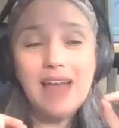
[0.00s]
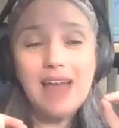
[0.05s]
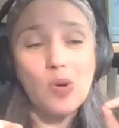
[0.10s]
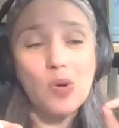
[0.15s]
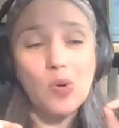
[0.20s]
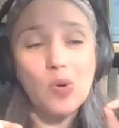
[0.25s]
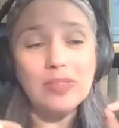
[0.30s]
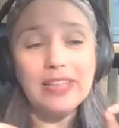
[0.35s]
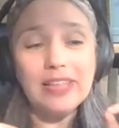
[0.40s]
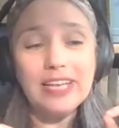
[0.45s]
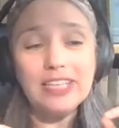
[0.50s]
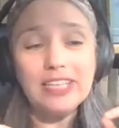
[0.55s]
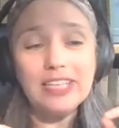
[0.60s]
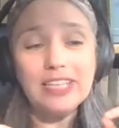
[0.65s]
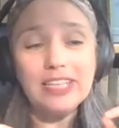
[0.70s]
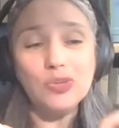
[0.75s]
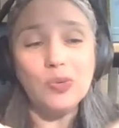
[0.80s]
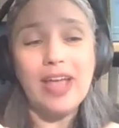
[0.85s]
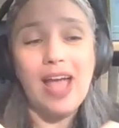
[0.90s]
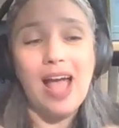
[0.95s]
only
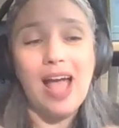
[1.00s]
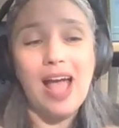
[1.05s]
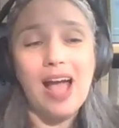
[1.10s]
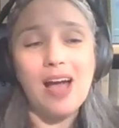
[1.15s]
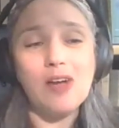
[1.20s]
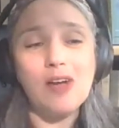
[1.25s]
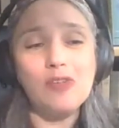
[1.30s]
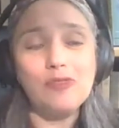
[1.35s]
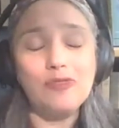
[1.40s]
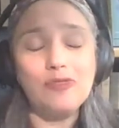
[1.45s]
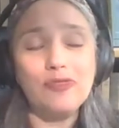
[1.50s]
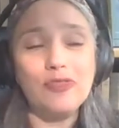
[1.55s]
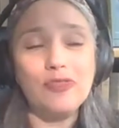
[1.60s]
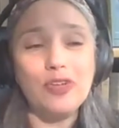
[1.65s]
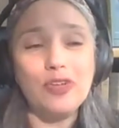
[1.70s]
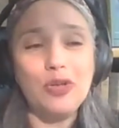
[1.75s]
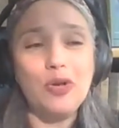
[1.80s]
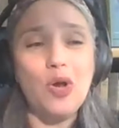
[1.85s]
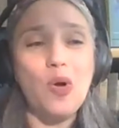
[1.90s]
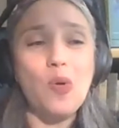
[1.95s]
do we have,
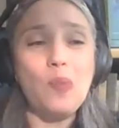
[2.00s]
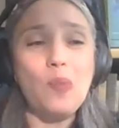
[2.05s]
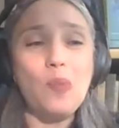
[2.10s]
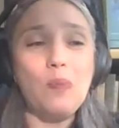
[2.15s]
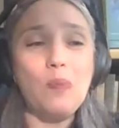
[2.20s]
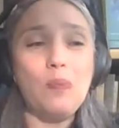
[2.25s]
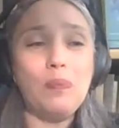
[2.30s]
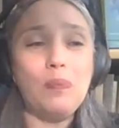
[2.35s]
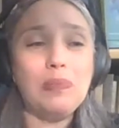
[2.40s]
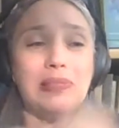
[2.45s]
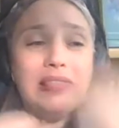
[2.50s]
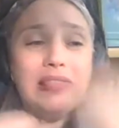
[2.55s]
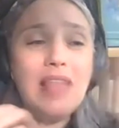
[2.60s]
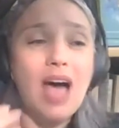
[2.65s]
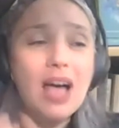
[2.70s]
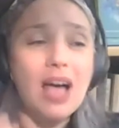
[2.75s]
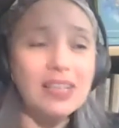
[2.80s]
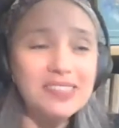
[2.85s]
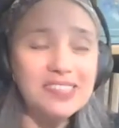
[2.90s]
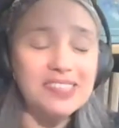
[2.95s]
you know,
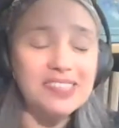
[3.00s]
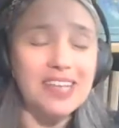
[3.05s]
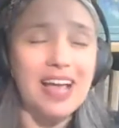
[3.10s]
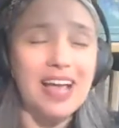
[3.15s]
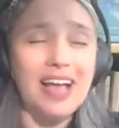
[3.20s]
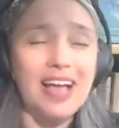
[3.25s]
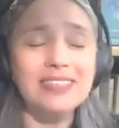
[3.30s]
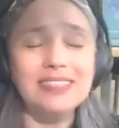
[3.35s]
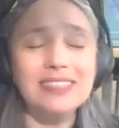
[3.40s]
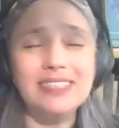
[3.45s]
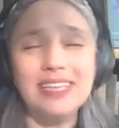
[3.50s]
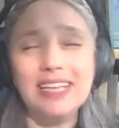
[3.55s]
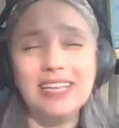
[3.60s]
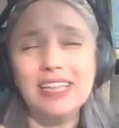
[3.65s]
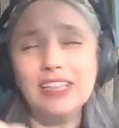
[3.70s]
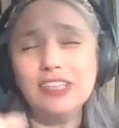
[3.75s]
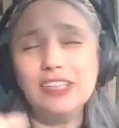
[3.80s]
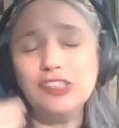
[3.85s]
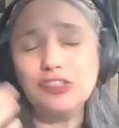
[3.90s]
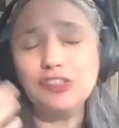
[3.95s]
plots and
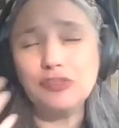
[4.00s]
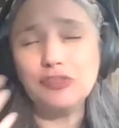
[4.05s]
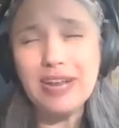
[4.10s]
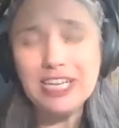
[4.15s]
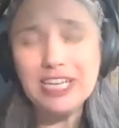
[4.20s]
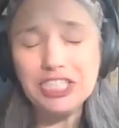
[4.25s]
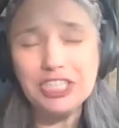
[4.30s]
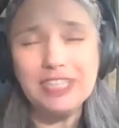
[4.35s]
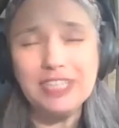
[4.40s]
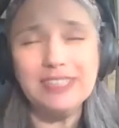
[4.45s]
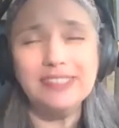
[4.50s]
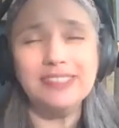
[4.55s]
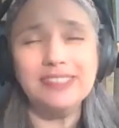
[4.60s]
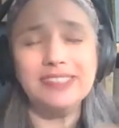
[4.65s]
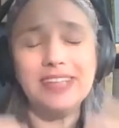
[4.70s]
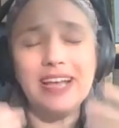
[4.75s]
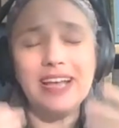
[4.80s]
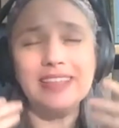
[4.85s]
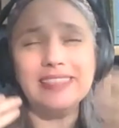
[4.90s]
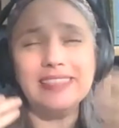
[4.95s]
illustrations
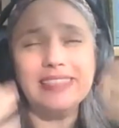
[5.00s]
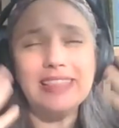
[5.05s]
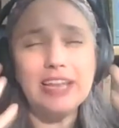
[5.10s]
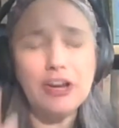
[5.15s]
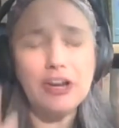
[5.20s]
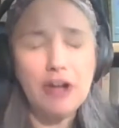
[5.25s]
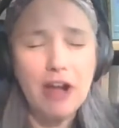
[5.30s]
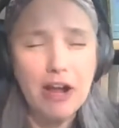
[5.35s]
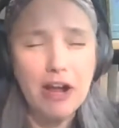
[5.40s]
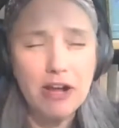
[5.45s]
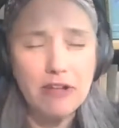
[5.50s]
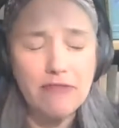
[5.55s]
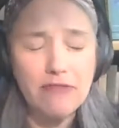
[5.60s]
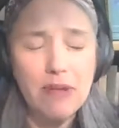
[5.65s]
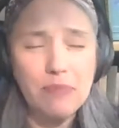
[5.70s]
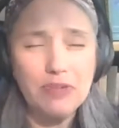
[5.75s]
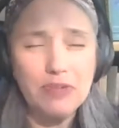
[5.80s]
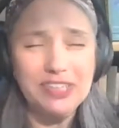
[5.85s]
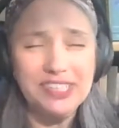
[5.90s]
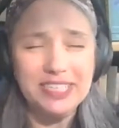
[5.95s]
and literary
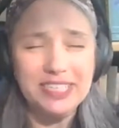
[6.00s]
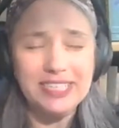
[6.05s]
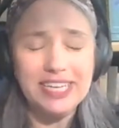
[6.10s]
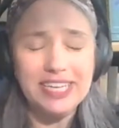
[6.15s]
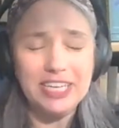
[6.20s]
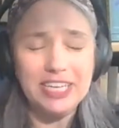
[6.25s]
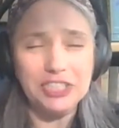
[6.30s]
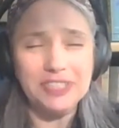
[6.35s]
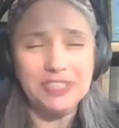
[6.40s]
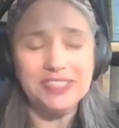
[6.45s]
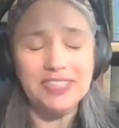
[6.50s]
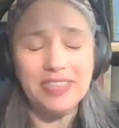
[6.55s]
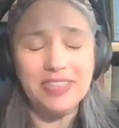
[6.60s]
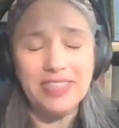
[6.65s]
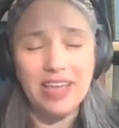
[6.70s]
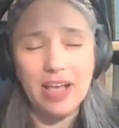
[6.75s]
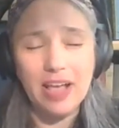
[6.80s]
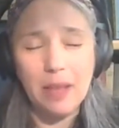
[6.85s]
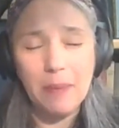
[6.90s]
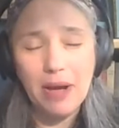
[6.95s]
representations to
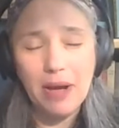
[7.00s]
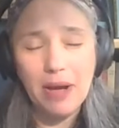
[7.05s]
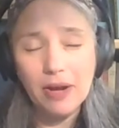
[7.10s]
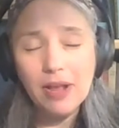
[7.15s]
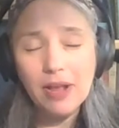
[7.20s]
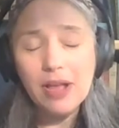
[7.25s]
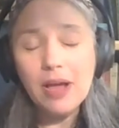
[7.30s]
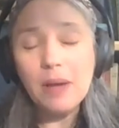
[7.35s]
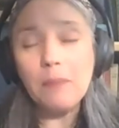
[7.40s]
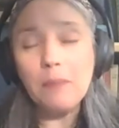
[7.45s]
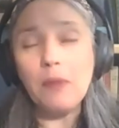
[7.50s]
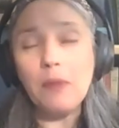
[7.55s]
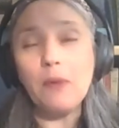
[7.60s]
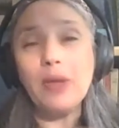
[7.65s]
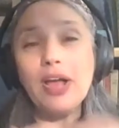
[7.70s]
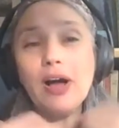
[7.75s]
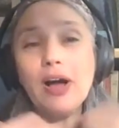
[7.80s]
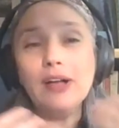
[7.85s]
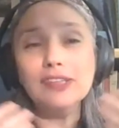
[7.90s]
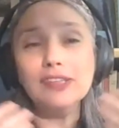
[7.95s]
think about, but
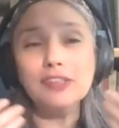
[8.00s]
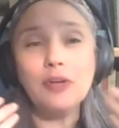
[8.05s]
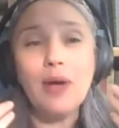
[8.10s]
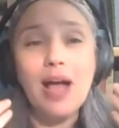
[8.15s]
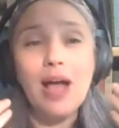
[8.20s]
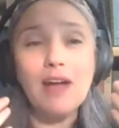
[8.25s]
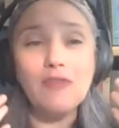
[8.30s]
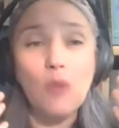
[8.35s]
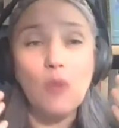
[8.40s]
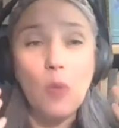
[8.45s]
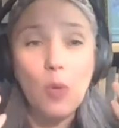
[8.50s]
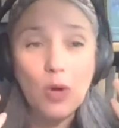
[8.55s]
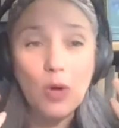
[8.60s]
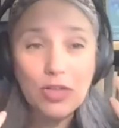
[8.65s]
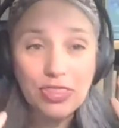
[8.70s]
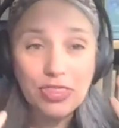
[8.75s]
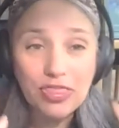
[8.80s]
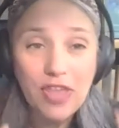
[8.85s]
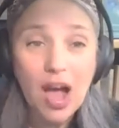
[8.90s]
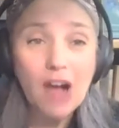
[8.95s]
we also have
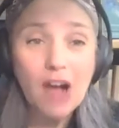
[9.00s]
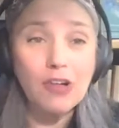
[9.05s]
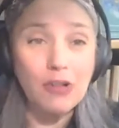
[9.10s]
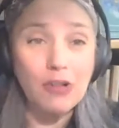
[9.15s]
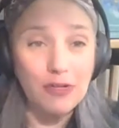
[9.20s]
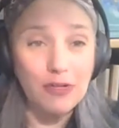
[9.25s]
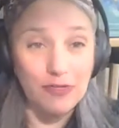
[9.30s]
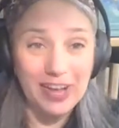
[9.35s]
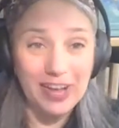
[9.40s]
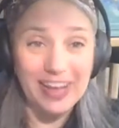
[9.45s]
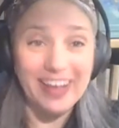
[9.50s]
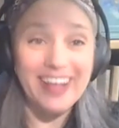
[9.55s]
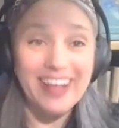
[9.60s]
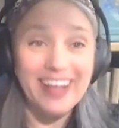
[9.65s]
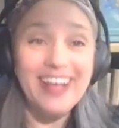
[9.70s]
orthography.